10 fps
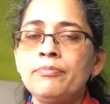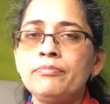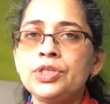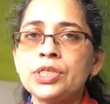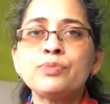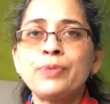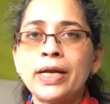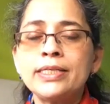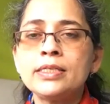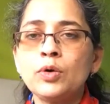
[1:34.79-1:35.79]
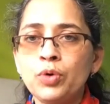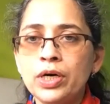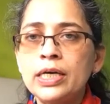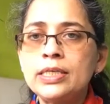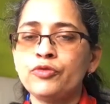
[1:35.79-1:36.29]
just spreads the
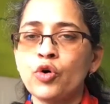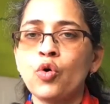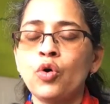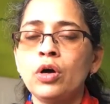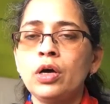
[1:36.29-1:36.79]
word for